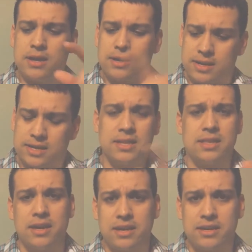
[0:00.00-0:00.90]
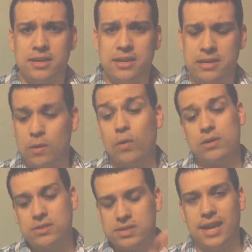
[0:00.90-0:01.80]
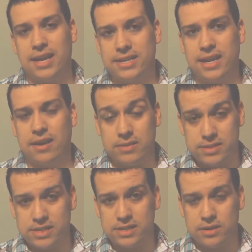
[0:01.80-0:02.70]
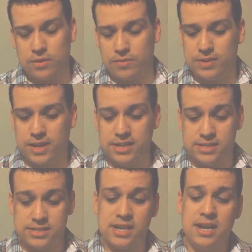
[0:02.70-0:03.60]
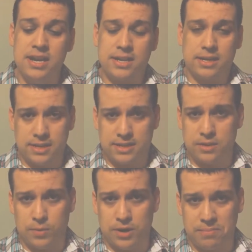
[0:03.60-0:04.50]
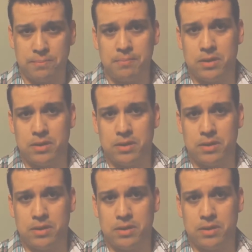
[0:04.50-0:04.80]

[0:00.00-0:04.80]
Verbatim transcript: click the thing, or slide it down to see the notifications, click the one,